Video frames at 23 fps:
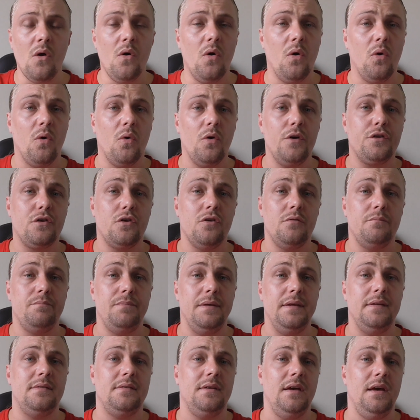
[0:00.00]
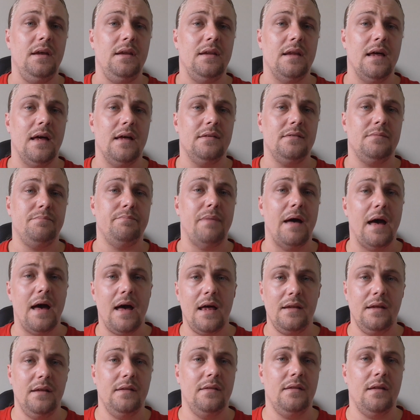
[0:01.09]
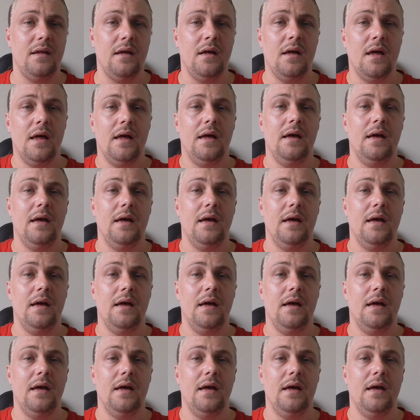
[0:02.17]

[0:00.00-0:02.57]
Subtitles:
or it could be seen as bad in